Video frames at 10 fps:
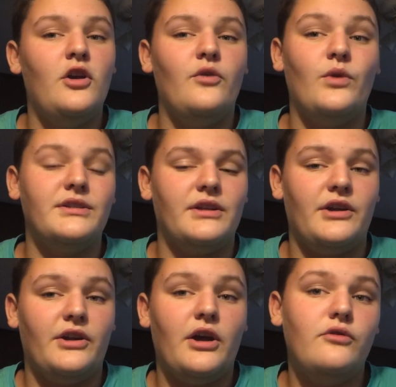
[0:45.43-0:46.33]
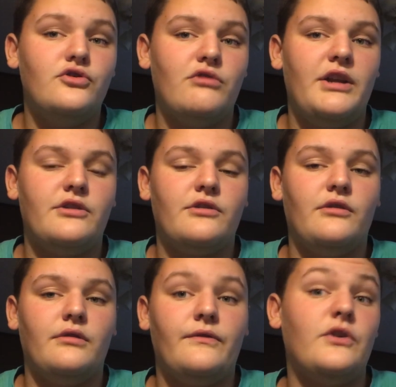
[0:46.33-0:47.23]
was a co-director
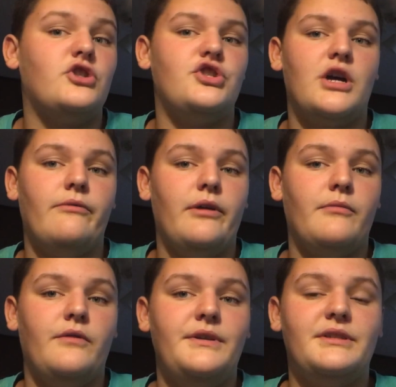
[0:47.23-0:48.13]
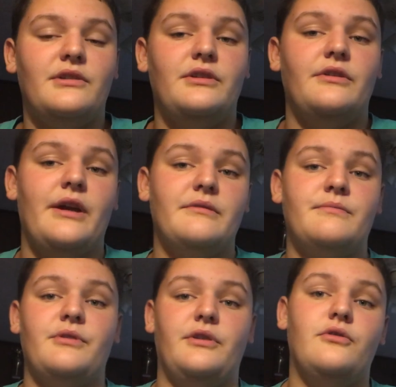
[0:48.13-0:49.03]
on the first John Wick movie, so, you know, that was
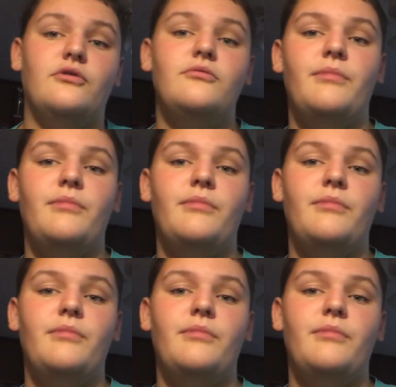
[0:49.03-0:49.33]
pretty cool.